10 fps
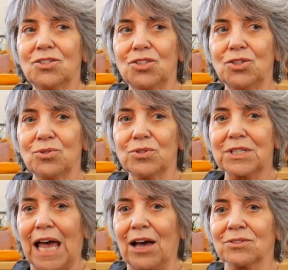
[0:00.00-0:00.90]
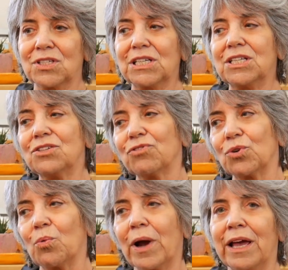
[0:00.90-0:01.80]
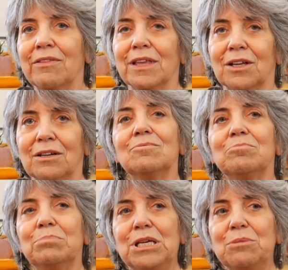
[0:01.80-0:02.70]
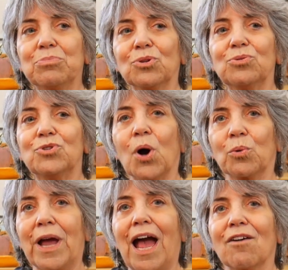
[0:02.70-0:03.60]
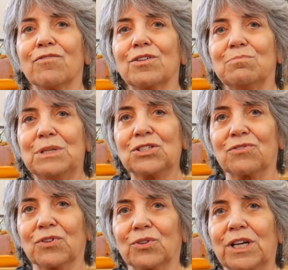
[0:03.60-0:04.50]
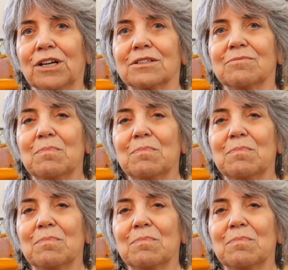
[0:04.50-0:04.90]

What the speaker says: to sounds in a different way than people who don't have misophonia.